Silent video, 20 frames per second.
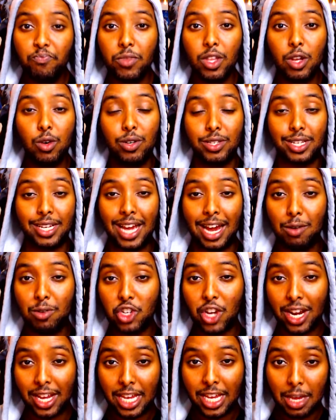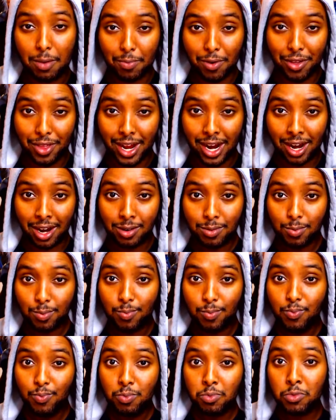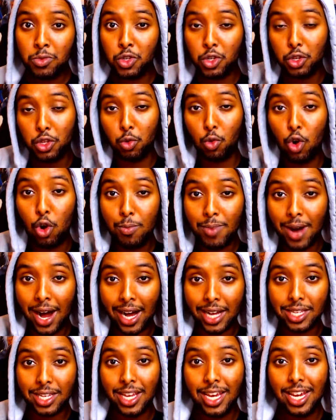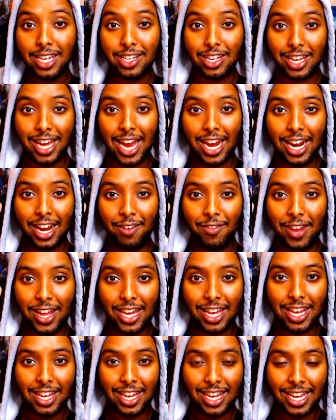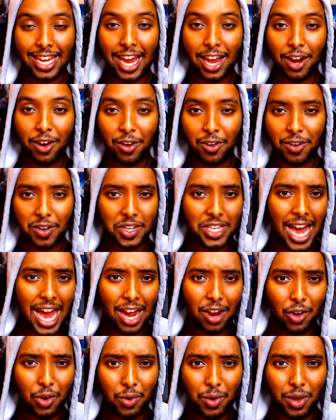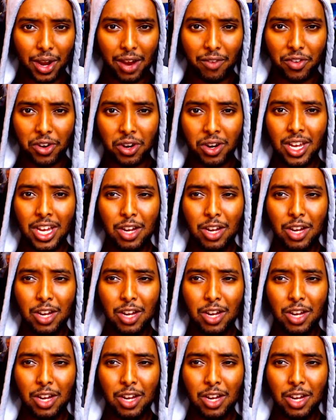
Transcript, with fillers: was the cat was trying to keep her there so the robots could kind of like get her attack or whatever,